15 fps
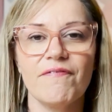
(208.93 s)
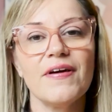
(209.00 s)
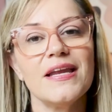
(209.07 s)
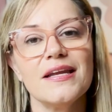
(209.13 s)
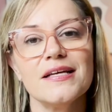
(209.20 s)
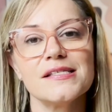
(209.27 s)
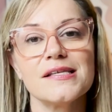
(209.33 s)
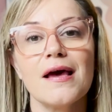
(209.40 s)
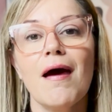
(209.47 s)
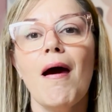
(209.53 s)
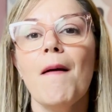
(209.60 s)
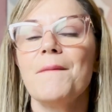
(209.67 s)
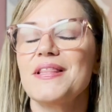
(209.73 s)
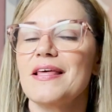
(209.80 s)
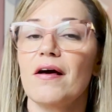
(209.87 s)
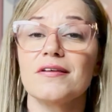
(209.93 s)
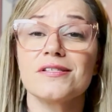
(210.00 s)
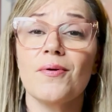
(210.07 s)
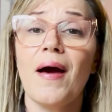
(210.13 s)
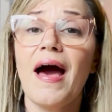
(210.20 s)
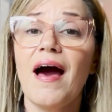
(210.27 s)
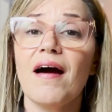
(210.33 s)
fitness. But they also
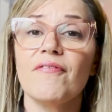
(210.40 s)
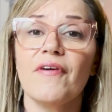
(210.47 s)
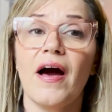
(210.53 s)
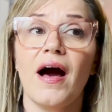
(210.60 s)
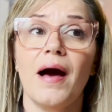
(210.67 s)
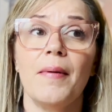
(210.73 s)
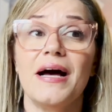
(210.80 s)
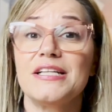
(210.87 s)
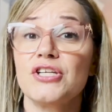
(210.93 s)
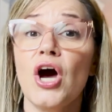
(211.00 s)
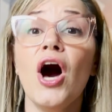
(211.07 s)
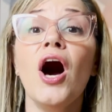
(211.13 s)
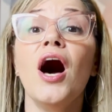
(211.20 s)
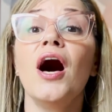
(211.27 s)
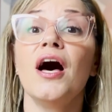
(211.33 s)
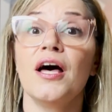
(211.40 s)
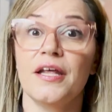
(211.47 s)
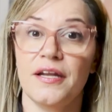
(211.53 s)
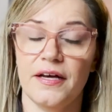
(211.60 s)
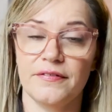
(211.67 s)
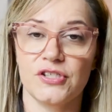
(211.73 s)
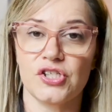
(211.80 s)
have a
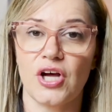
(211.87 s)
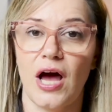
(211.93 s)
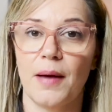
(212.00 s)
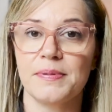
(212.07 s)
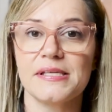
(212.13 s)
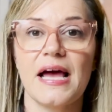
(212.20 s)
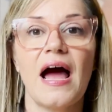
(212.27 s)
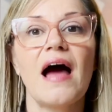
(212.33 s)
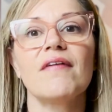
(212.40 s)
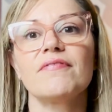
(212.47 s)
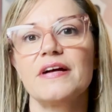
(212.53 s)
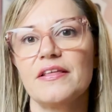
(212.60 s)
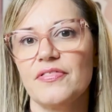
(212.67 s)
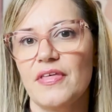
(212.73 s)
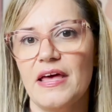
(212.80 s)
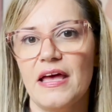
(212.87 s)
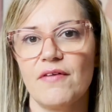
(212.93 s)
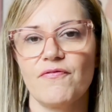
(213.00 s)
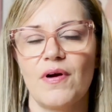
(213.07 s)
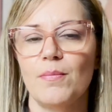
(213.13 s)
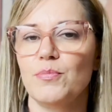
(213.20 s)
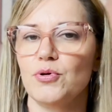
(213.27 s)
ton of shops, everything
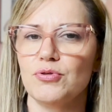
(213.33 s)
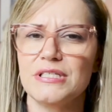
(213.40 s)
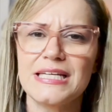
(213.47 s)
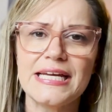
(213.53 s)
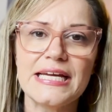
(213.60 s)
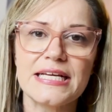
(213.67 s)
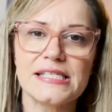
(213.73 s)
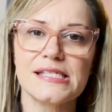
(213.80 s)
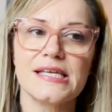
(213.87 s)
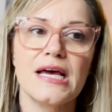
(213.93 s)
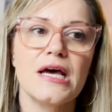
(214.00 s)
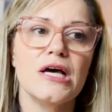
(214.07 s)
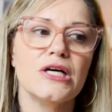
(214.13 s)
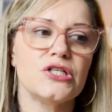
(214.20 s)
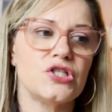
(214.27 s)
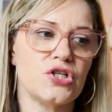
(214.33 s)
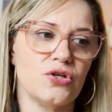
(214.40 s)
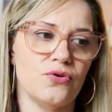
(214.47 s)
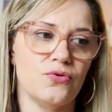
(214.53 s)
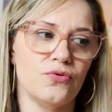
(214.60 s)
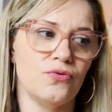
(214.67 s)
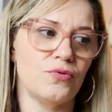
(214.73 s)
from boutiques
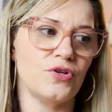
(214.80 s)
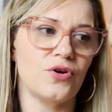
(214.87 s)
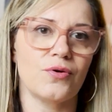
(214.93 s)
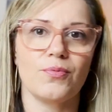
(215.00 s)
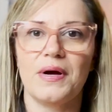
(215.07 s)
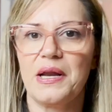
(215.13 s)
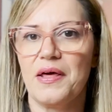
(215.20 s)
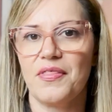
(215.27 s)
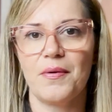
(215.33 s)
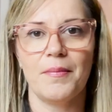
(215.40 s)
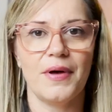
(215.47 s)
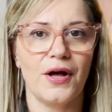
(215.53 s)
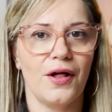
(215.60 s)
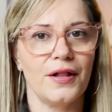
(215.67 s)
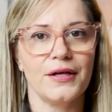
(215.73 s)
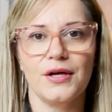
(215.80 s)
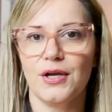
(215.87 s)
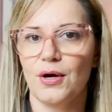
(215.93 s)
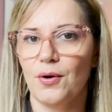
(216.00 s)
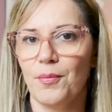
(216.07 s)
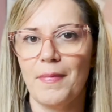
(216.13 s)
to your run-of-the-mill, you know,